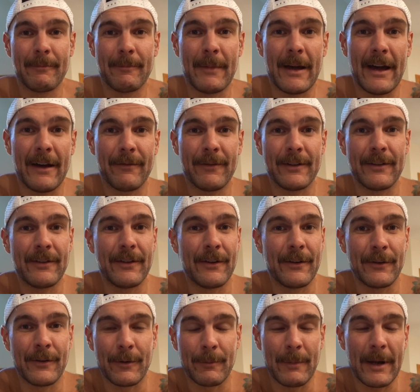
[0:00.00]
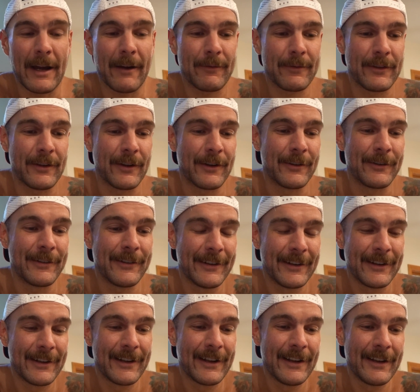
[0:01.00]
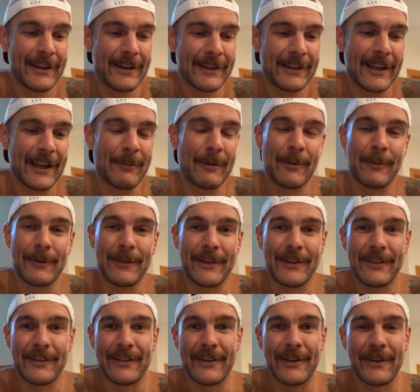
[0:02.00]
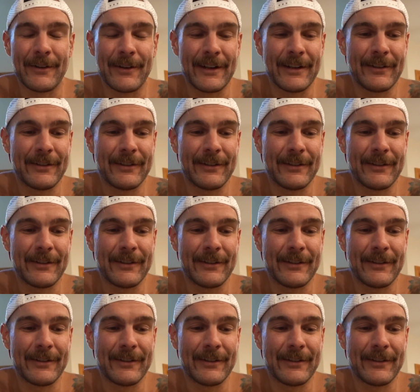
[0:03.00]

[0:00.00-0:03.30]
Maffetone or Maffetone came up with this theory.